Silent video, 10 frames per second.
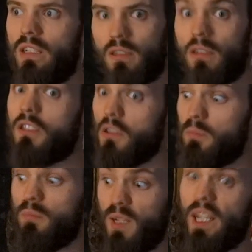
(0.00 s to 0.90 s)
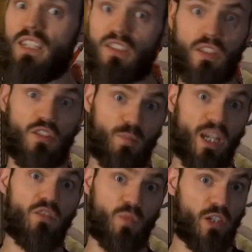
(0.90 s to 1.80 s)
and place and
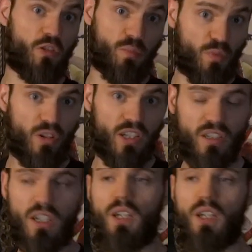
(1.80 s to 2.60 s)
space where to put it.